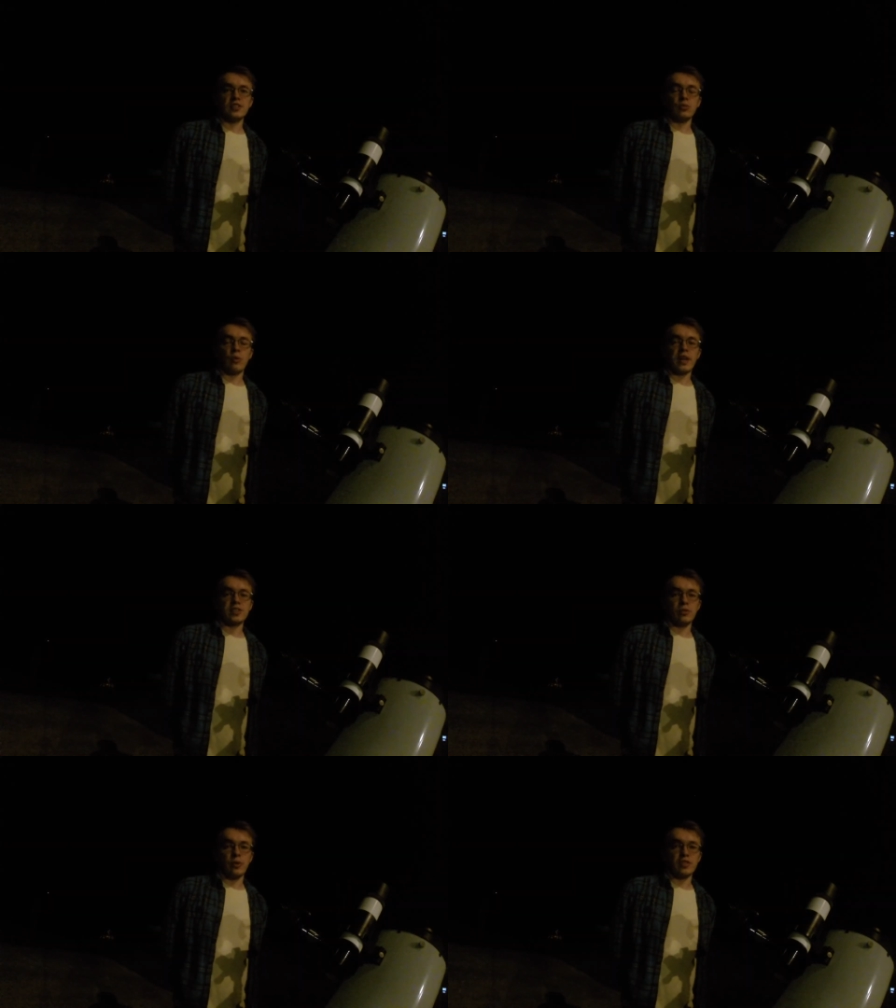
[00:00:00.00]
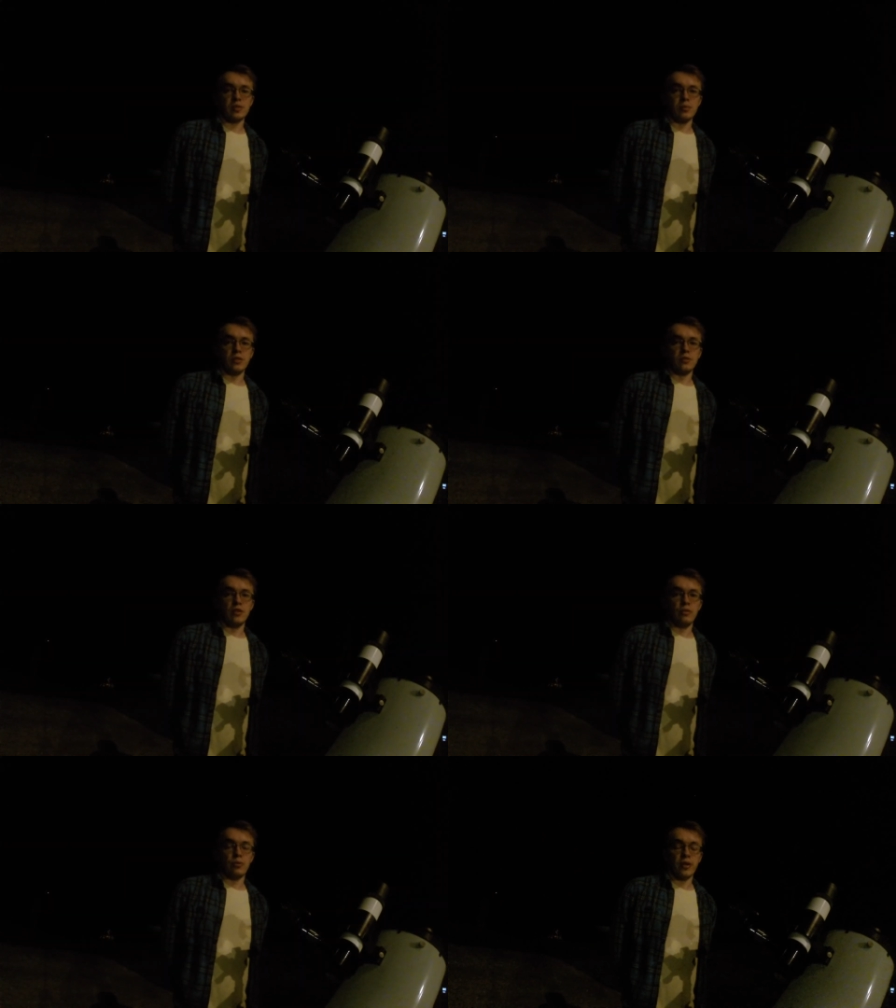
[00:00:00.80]
is a waxing crescent moon
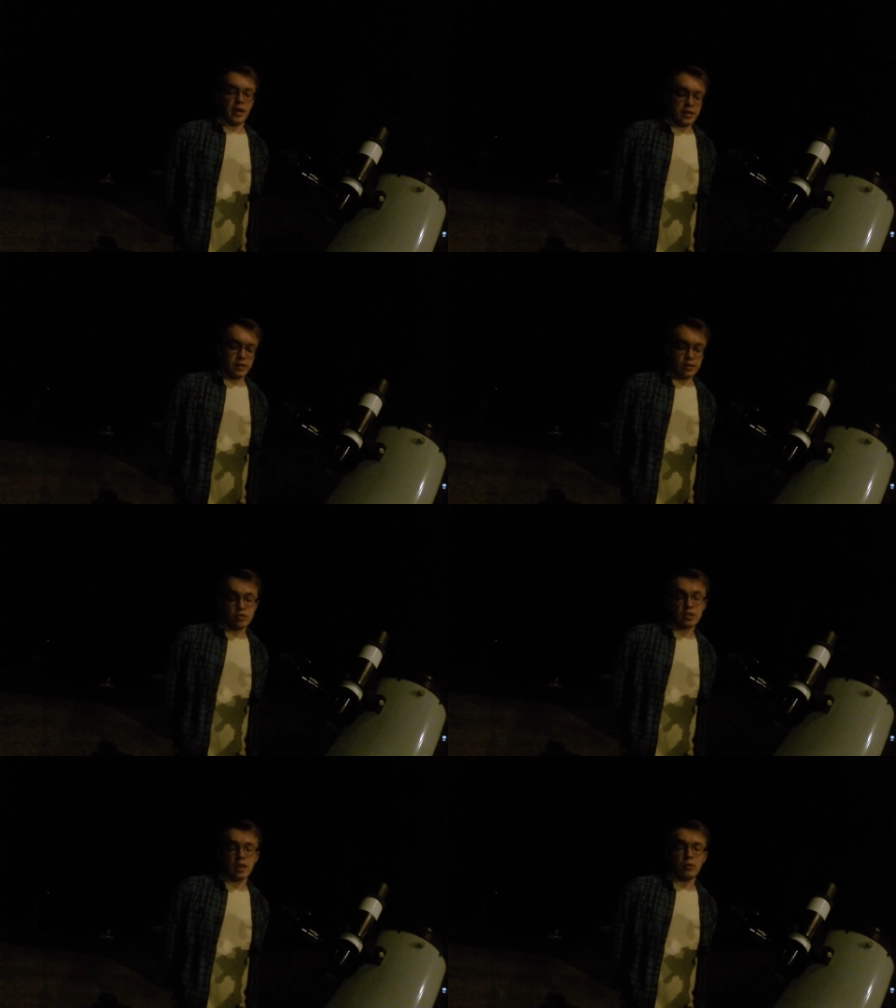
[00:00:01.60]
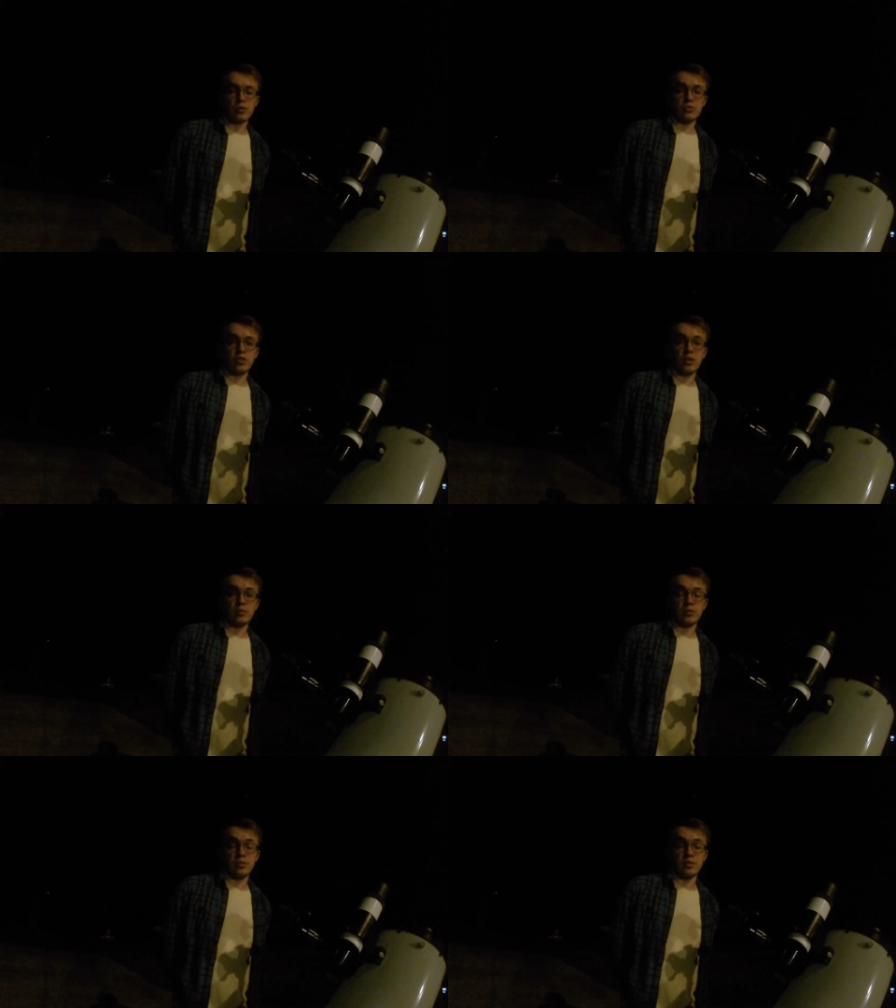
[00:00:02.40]
through an eight inch Skywatcher
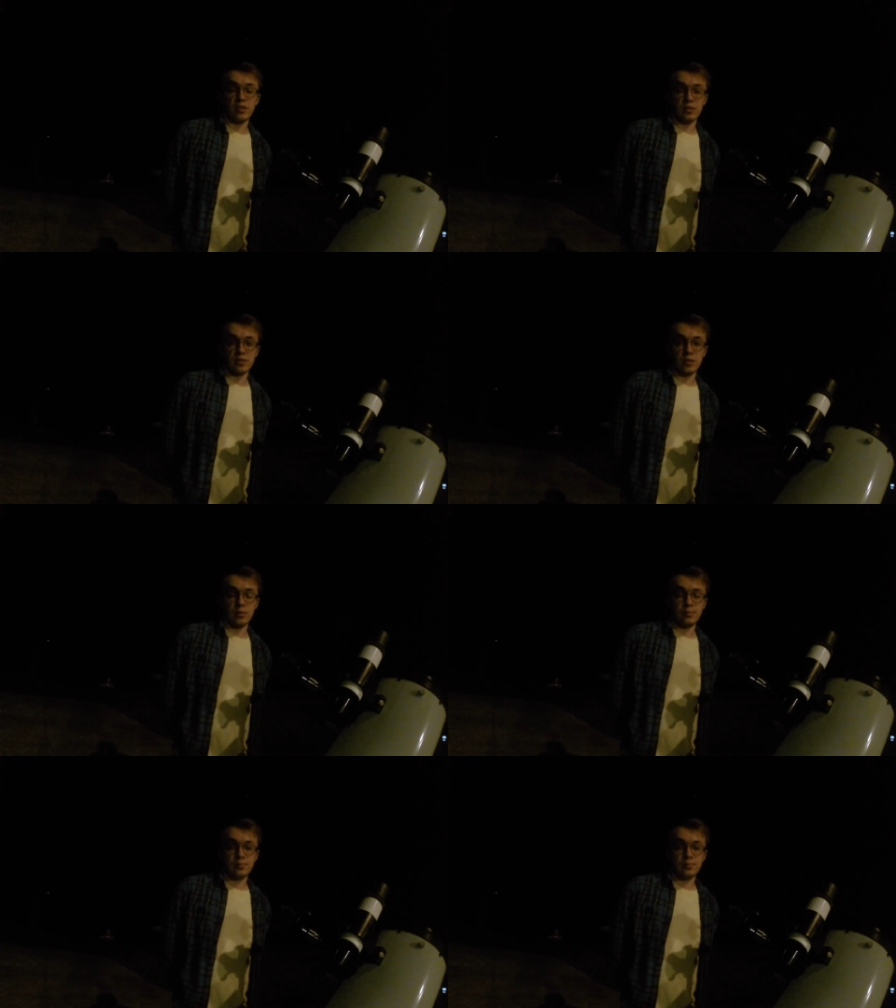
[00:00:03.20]
Dobsonian telescope.